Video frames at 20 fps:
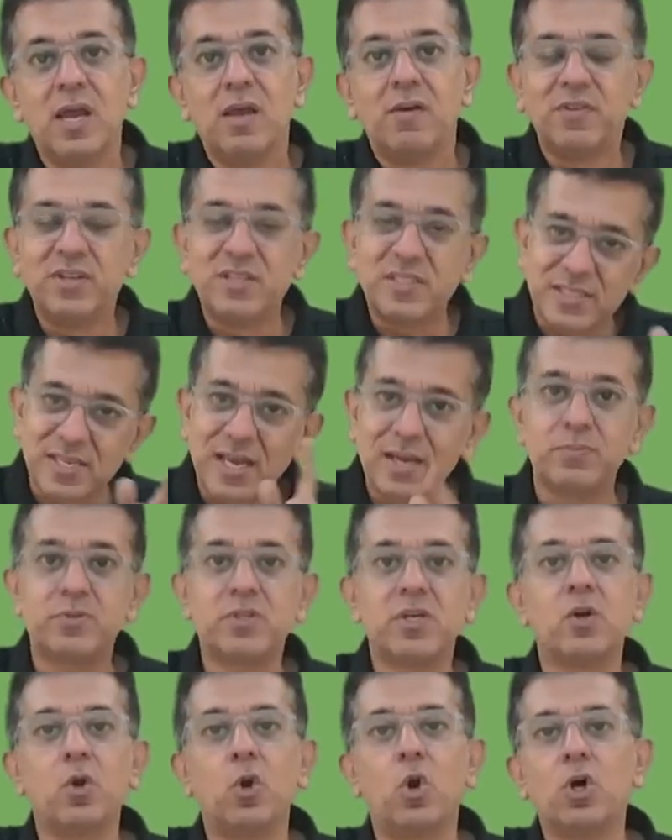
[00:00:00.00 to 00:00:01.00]
When
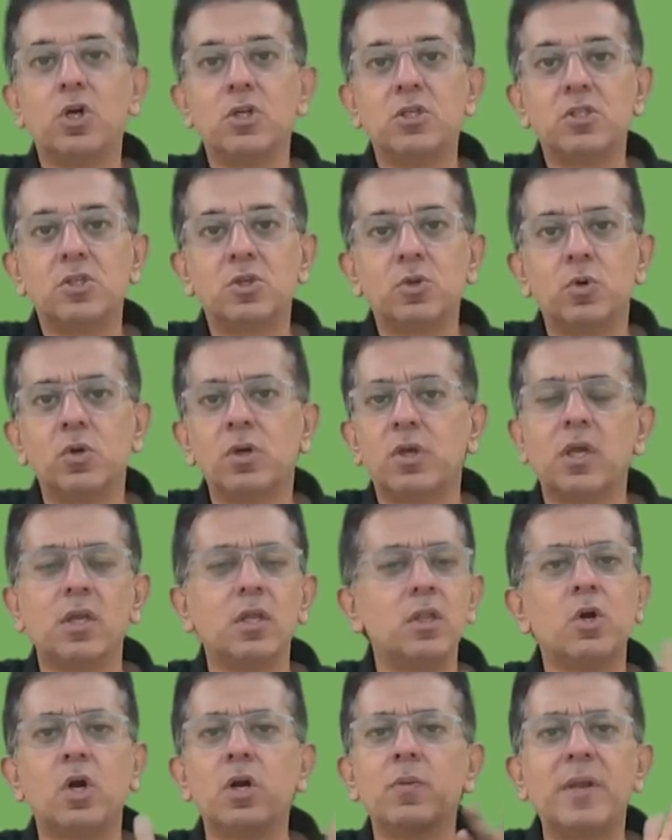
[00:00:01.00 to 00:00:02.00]
Samsung launched, okay,
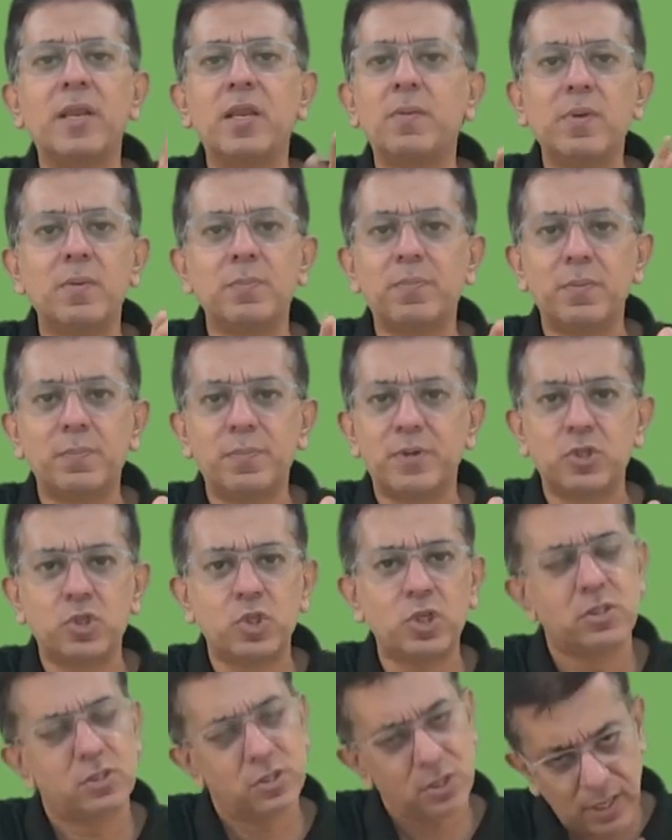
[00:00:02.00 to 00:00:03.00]
not many people
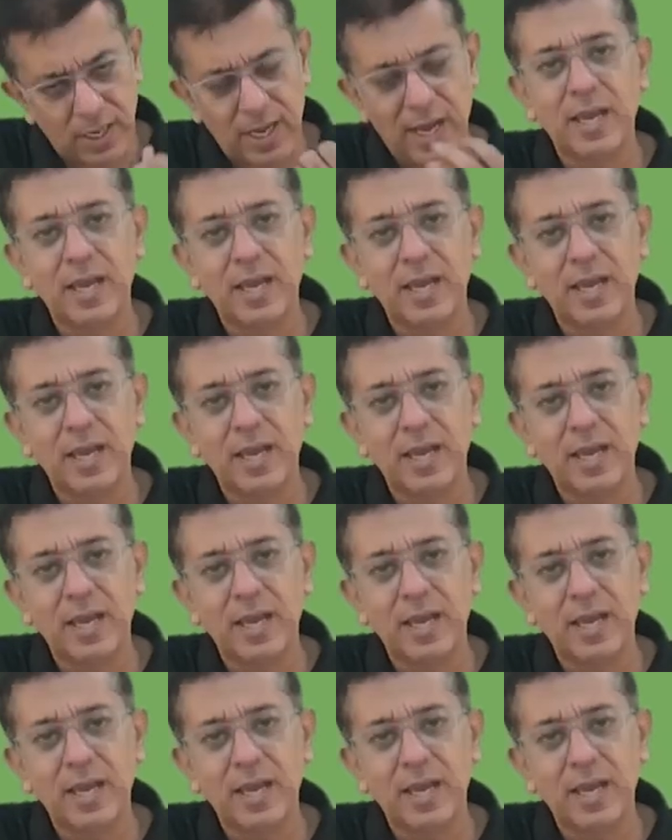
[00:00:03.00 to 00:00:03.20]
purchased it.